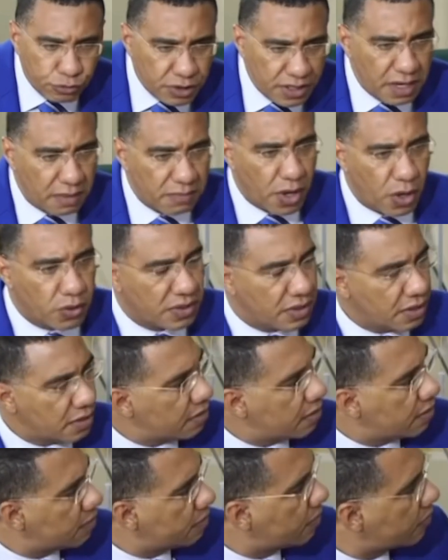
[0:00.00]
Big up on
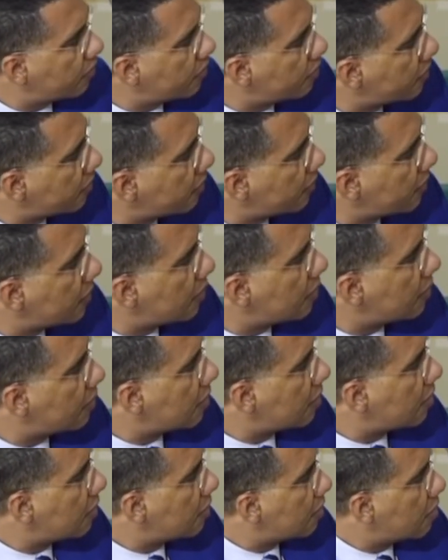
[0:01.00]
yourself and
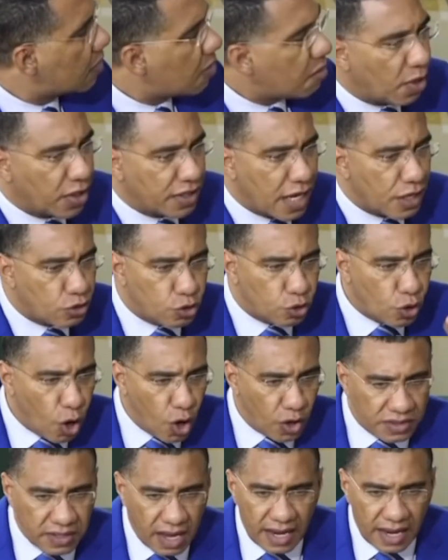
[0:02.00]
manners. Check this out.